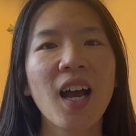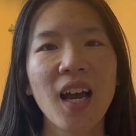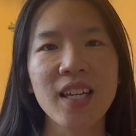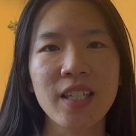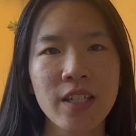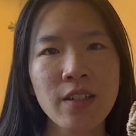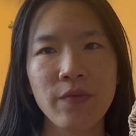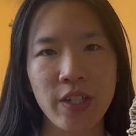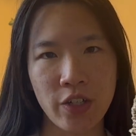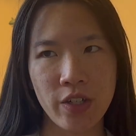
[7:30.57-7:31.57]
I did
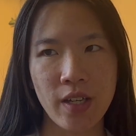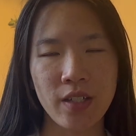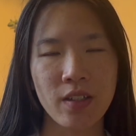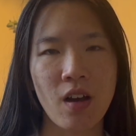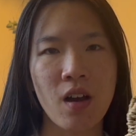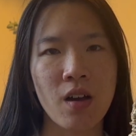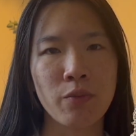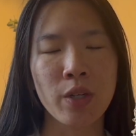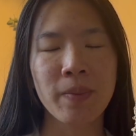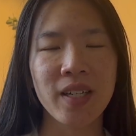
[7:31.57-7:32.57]
feature this on
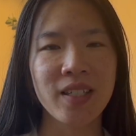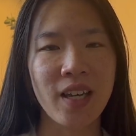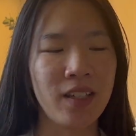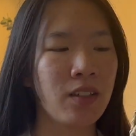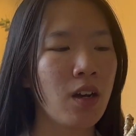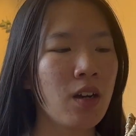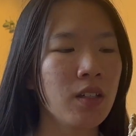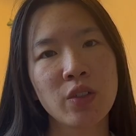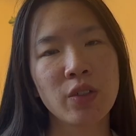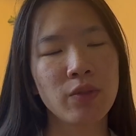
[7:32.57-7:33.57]
one of my
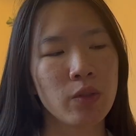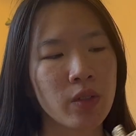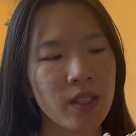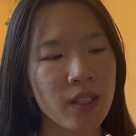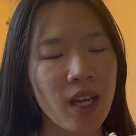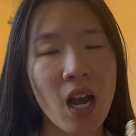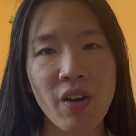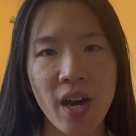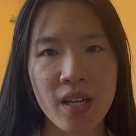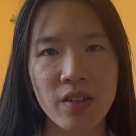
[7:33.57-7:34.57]
TikToks, so if you want to see how
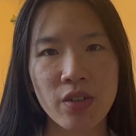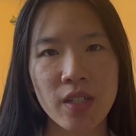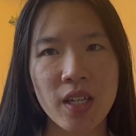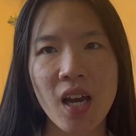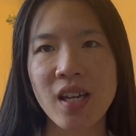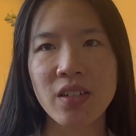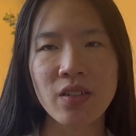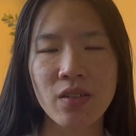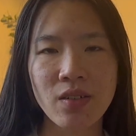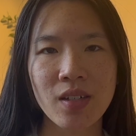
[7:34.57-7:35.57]
I used it, I
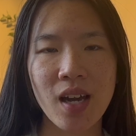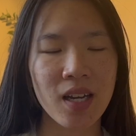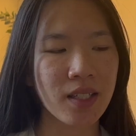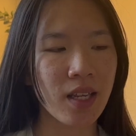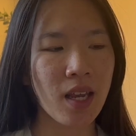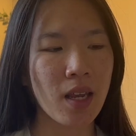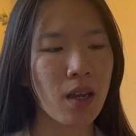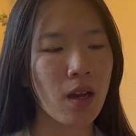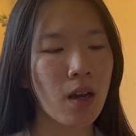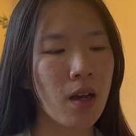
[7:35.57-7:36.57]
just used it as a